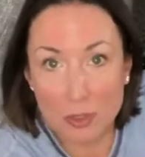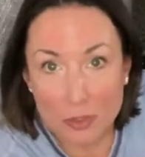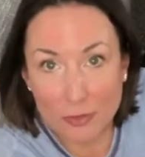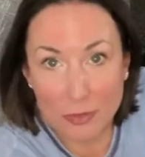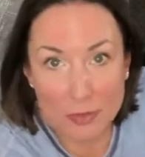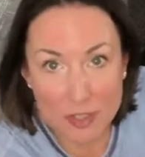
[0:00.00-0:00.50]

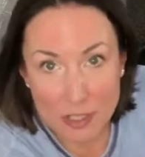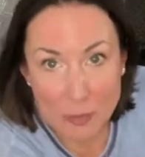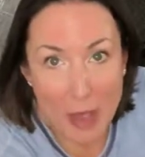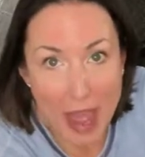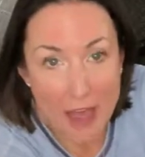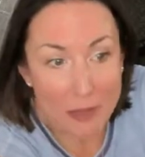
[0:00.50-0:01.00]
move through these
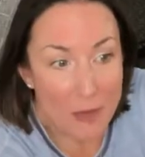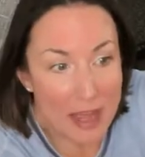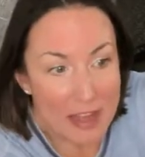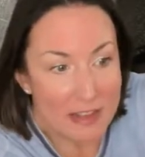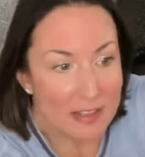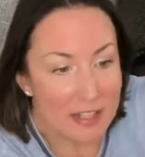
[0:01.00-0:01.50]

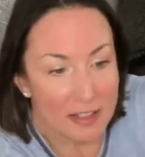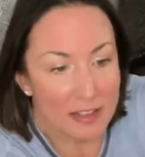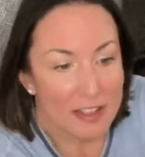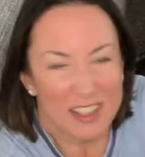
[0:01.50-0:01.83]
pathways,